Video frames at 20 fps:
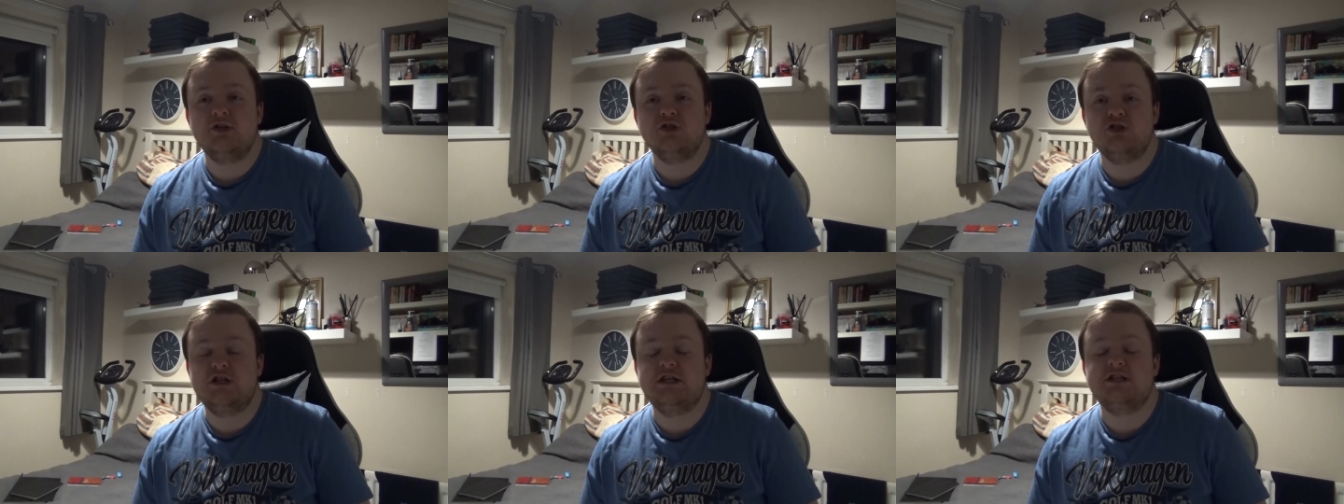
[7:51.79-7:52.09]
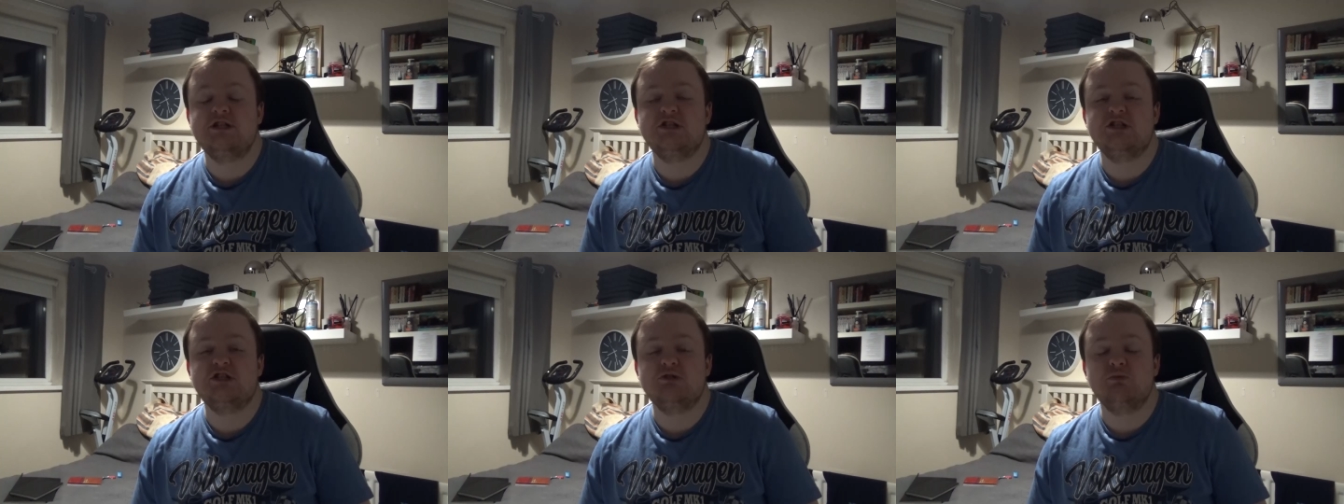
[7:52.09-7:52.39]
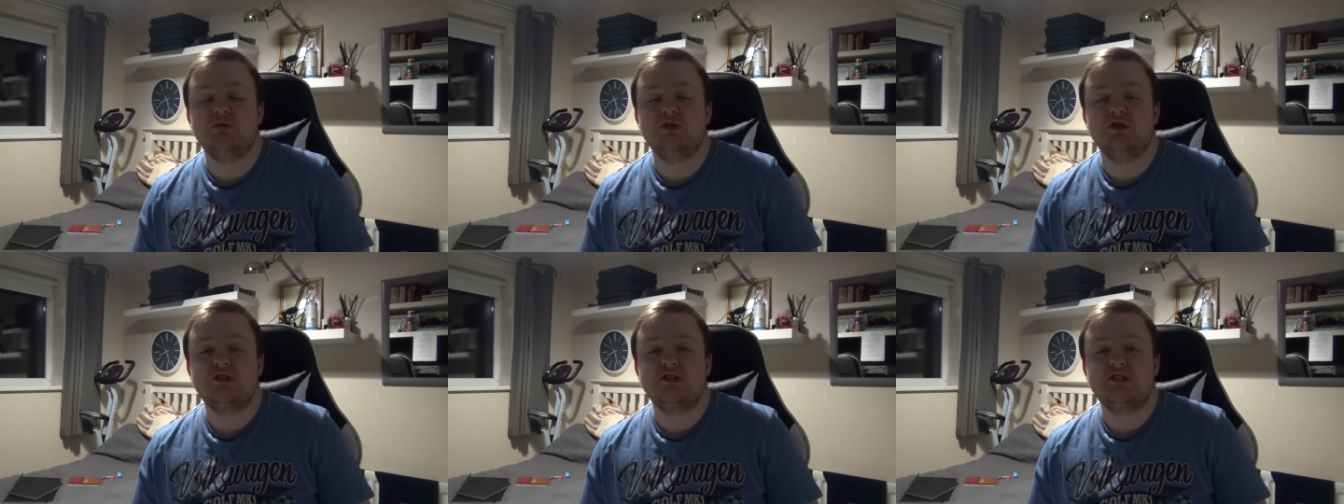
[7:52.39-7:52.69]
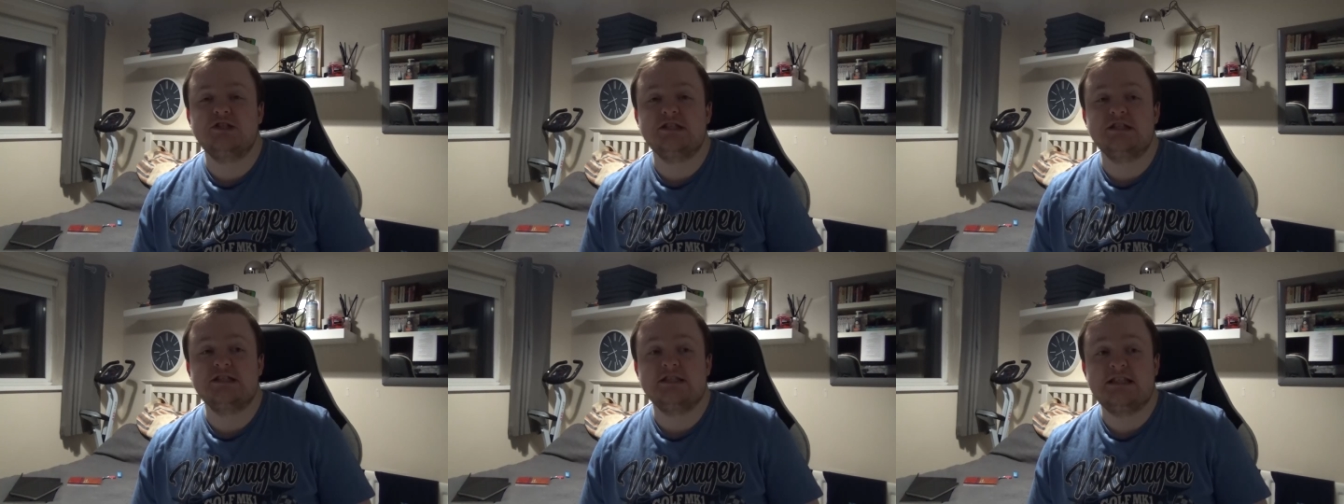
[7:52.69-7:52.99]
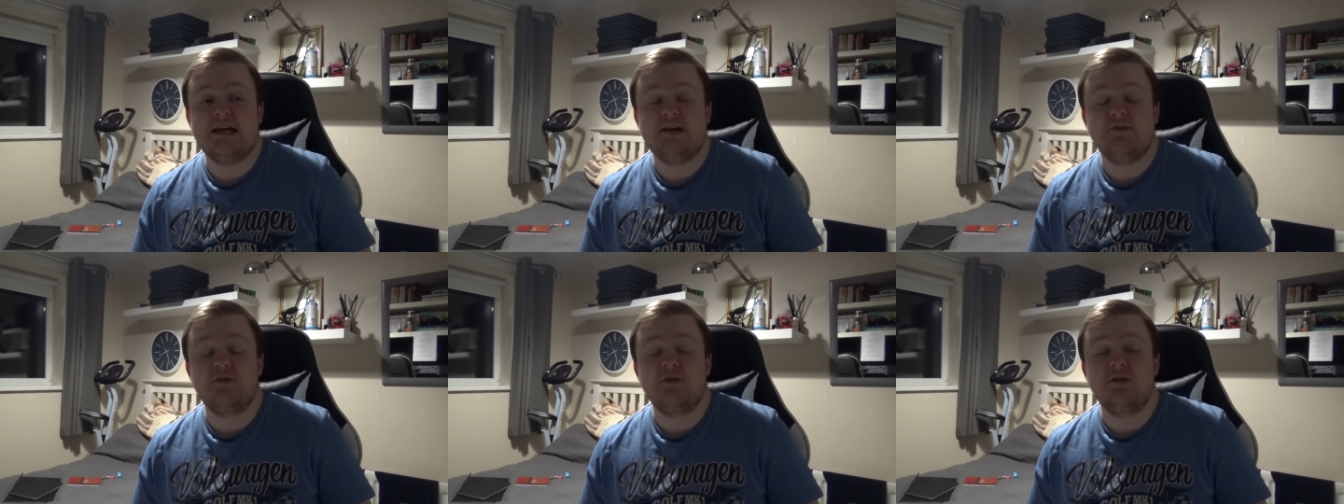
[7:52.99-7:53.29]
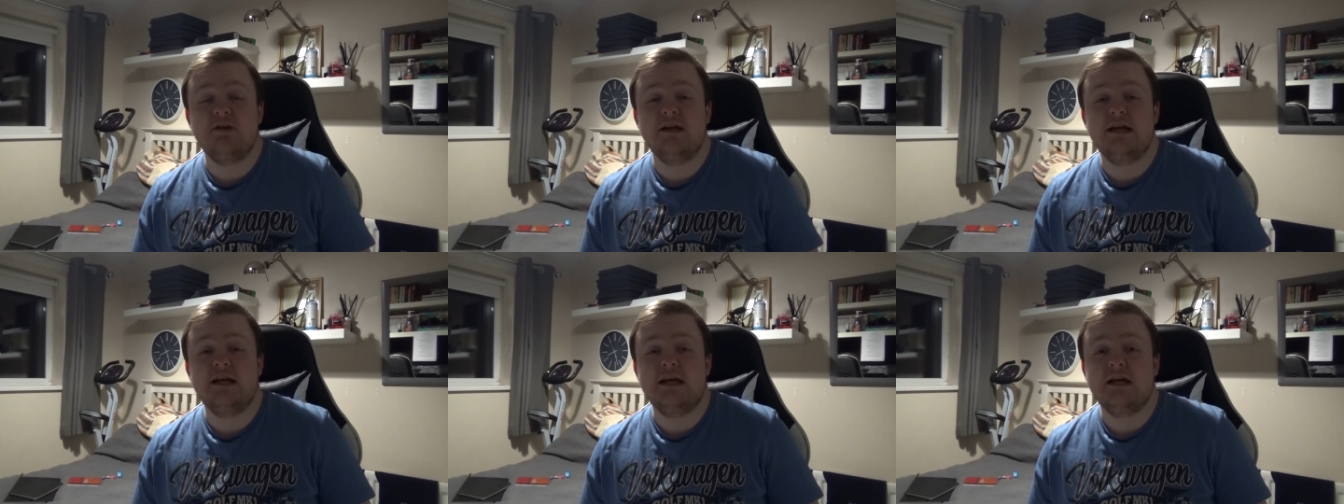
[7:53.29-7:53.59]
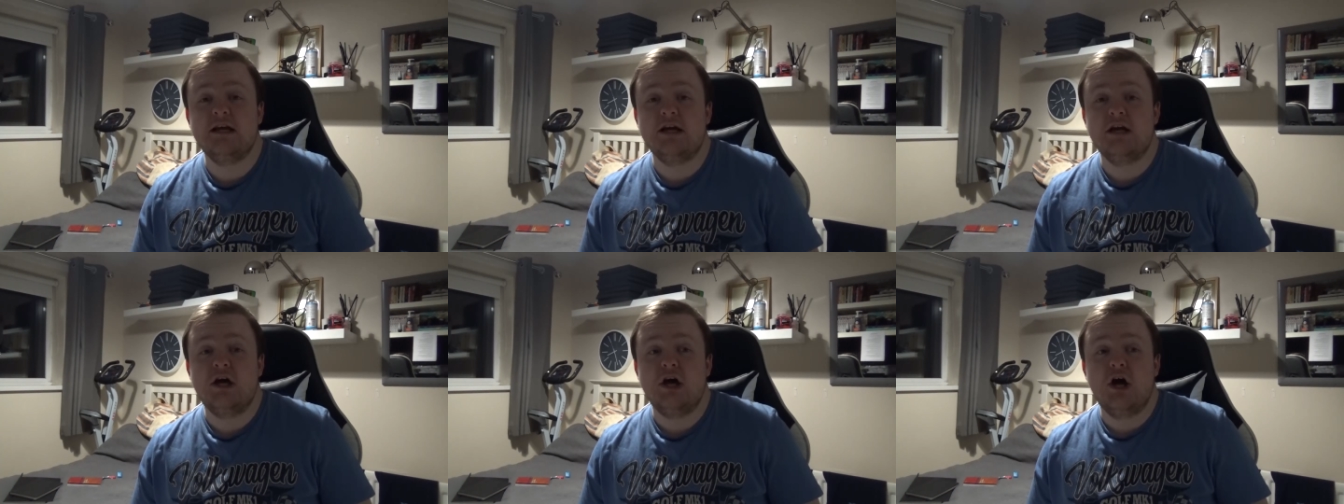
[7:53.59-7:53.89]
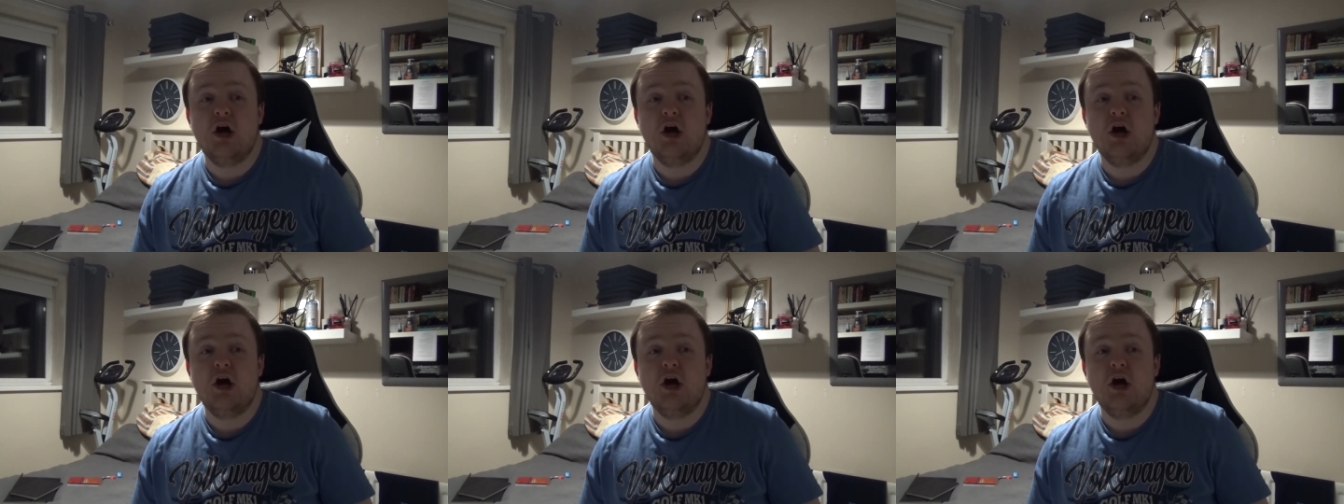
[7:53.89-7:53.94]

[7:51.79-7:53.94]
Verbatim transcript: Jesus was definitely